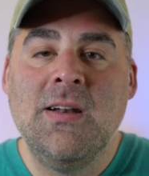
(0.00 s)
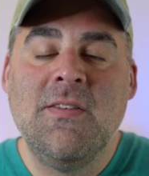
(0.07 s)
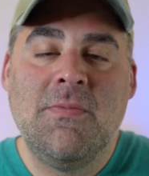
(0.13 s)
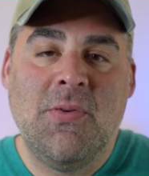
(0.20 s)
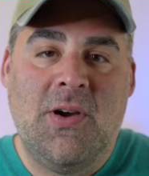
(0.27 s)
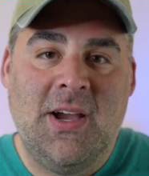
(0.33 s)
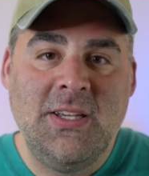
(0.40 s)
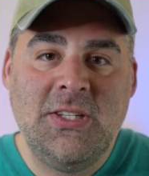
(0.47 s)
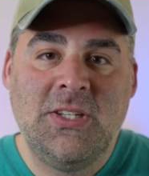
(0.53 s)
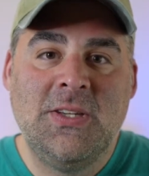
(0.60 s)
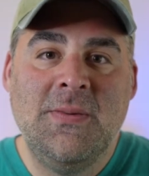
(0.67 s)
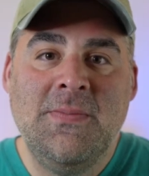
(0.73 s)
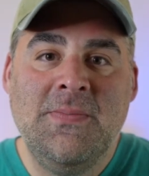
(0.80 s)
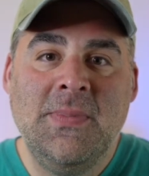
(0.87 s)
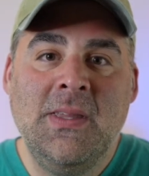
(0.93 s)
price,
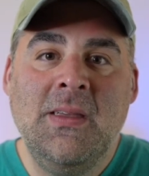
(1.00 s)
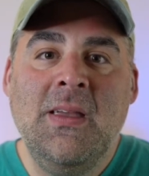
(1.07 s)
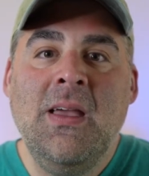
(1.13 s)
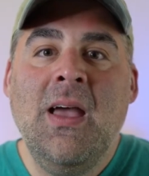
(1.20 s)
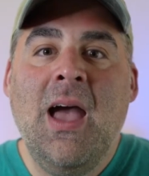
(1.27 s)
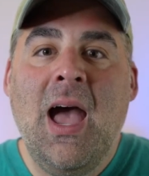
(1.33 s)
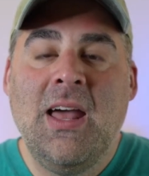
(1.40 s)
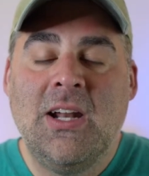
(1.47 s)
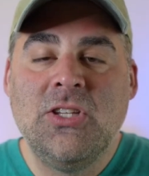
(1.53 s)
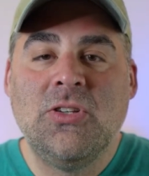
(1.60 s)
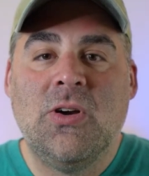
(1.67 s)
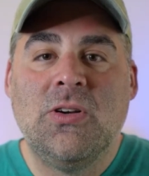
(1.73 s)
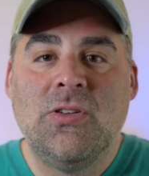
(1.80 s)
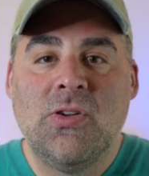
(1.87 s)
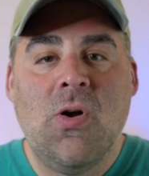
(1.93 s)
and I
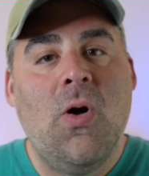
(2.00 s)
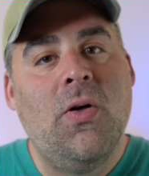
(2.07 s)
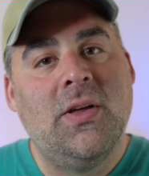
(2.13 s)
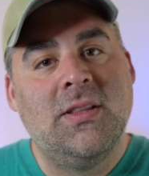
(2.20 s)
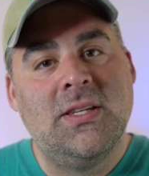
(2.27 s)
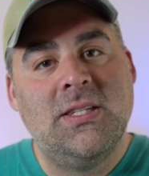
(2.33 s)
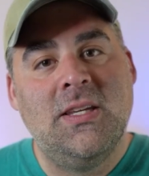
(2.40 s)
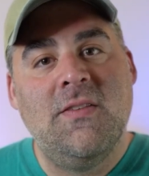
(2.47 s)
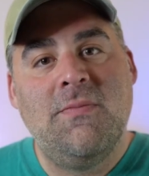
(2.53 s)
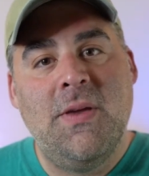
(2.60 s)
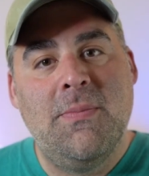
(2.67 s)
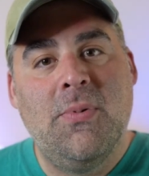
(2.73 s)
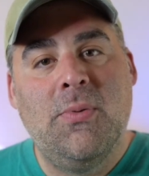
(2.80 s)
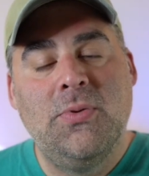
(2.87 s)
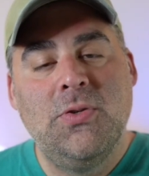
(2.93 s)
started calling to see if
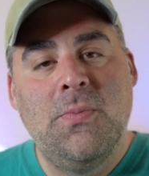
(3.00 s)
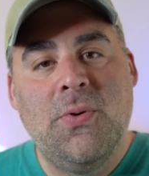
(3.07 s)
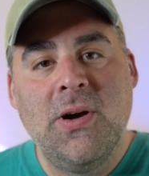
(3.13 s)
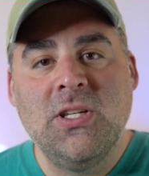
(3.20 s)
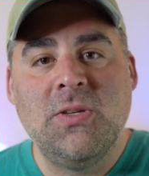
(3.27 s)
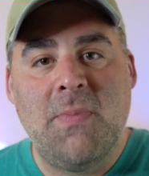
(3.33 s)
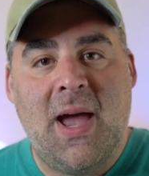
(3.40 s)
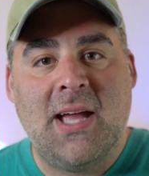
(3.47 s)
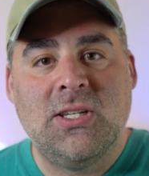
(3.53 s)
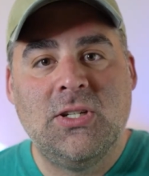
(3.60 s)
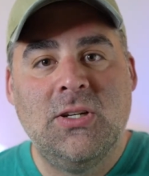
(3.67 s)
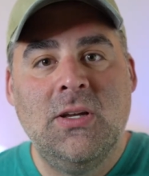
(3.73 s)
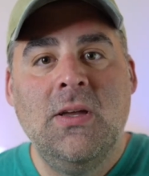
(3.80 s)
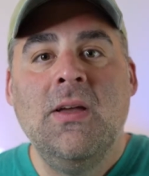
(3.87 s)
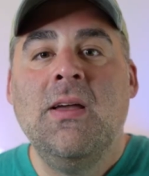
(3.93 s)
people will do price match.
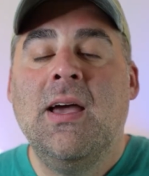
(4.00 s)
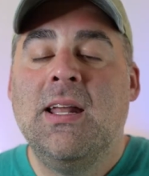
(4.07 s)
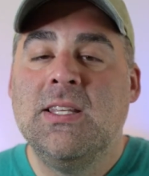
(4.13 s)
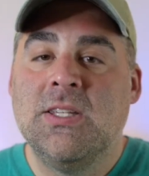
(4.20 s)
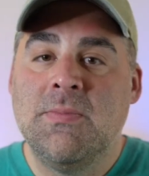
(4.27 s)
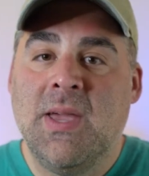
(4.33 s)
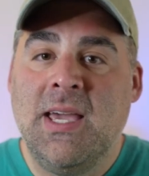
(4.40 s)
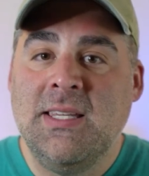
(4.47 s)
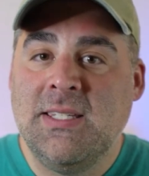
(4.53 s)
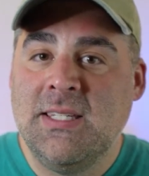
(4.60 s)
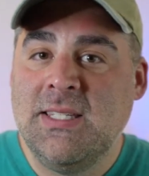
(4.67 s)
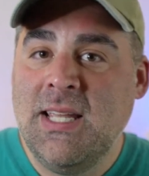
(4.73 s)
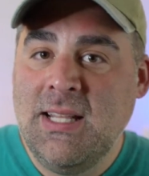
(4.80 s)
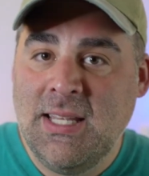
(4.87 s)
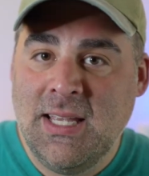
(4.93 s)
And in some cases
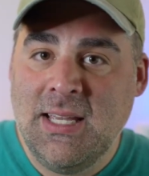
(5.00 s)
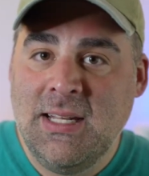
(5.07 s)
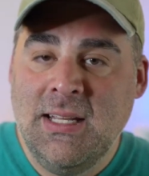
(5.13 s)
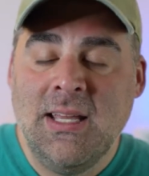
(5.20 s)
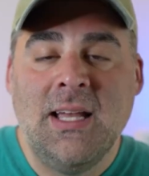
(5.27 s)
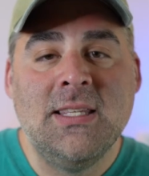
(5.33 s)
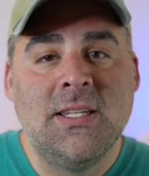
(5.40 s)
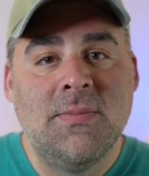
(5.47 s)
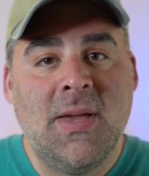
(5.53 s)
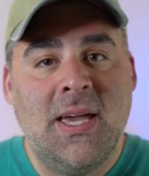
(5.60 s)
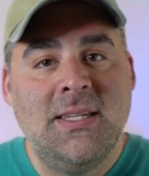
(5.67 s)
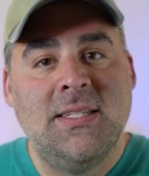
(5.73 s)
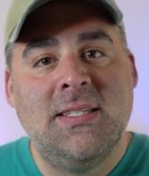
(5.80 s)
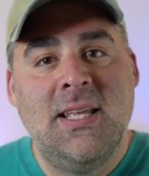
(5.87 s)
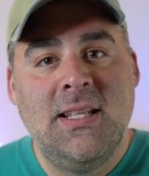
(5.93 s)
they did, in some
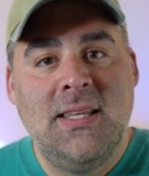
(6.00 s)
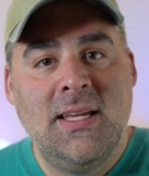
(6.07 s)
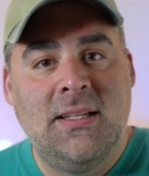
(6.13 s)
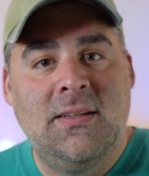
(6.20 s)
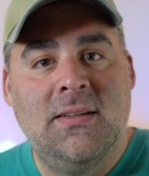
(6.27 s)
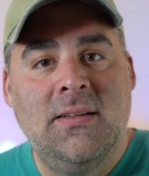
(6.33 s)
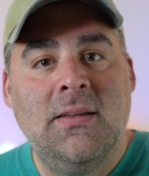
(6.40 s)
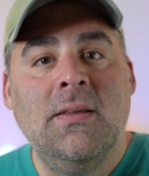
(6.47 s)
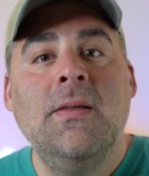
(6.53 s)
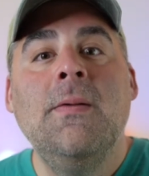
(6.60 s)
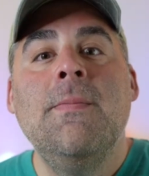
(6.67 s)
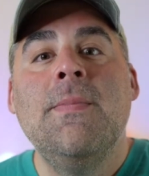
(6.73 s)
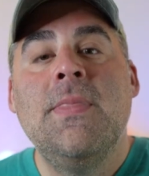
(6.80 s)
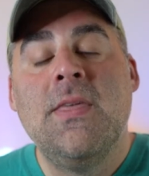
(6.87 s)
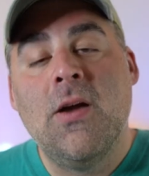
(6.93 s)
cases they didn't.
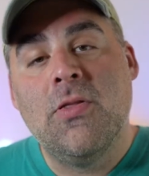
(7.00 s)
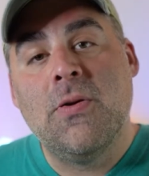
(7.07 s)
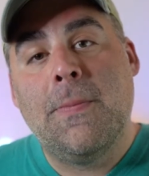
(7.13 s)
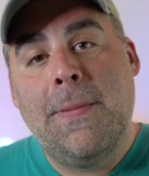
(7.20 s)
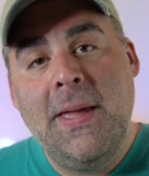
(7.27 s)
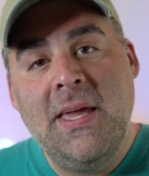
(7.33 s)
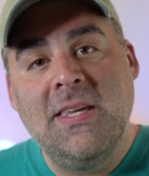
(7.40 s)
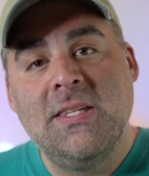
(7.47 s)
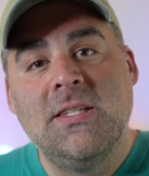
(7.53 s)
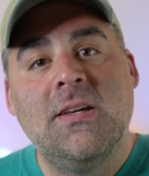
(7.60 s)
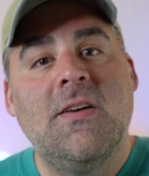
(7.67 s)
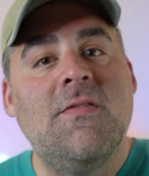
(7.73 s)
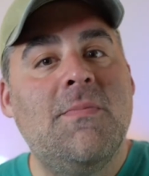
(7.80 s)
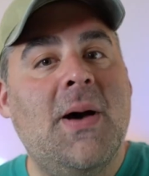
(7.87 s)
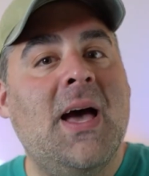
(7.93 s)
The other piece
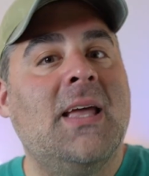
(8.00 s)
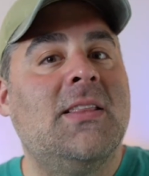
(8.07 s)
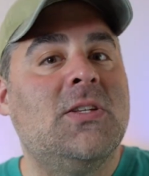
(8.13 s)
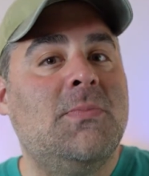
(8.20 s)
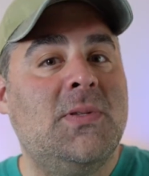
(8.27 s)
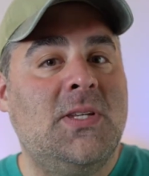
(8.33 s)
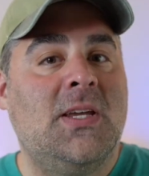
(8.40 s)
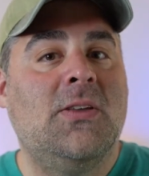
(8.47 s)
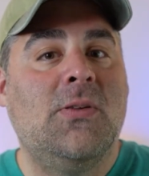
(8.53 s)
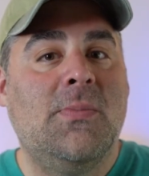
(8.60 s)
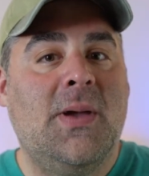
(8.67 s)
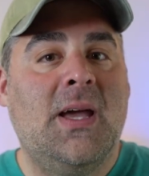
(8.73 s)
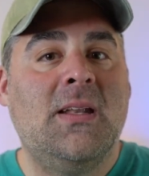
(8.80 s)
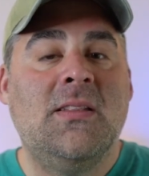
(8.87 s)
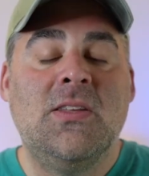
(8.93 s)
of buying this particular
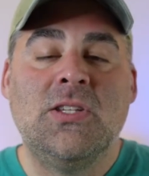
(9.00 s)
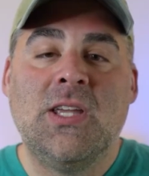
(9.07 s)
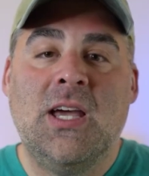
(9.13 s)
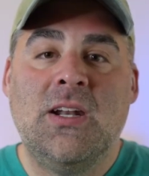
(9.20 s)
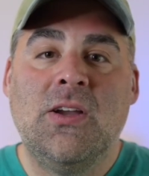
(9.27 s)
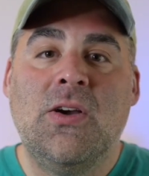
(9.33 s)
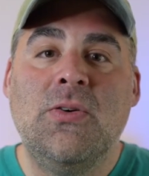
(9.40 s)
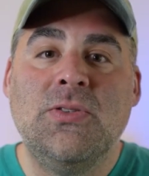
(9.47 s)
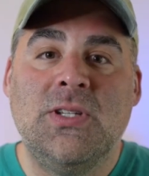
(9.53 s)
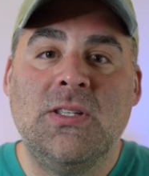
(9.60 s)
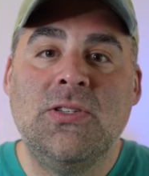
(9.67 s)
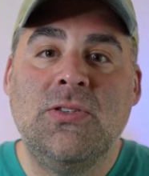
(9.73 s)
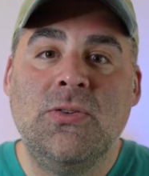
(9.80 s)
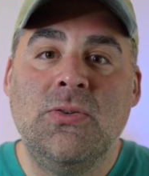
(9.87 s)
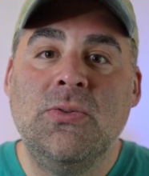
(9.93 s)
bed, and this kind of goes
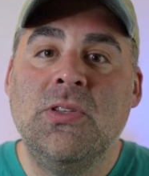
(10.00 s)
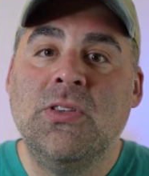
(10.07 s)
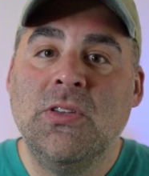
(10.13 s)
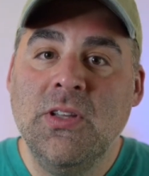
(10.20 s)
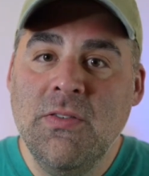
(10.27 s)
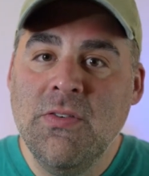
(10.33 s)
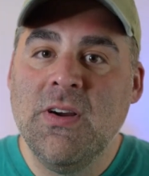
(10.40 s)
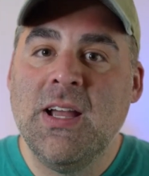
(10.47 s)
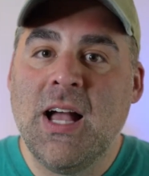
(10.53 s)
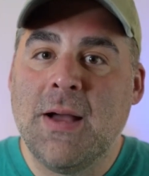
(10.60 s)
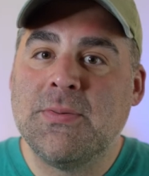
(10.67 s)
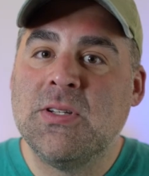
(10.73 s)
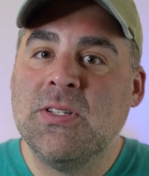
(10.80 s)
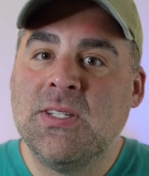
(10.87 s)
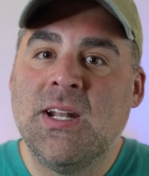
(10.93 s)
into the delivery
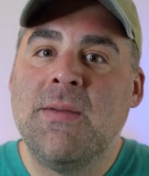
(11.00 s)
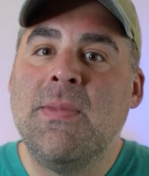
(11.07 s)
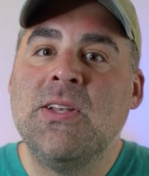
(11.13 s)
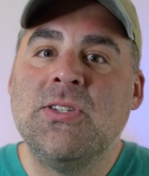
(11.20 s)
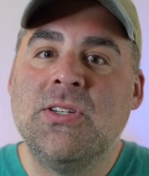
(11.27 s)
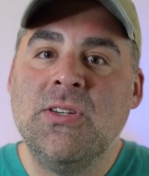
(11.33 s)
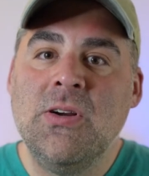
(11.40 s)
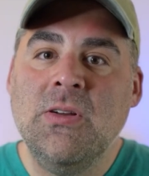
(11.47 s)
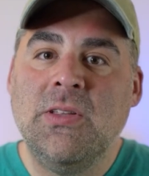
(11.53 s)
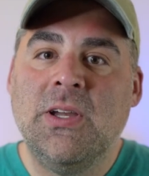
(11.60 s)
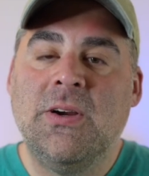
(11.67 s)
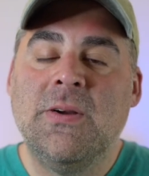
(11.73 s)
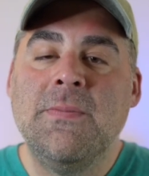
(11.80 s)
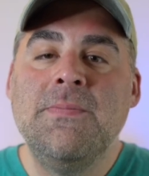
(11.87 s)
options that I mentioned earlier,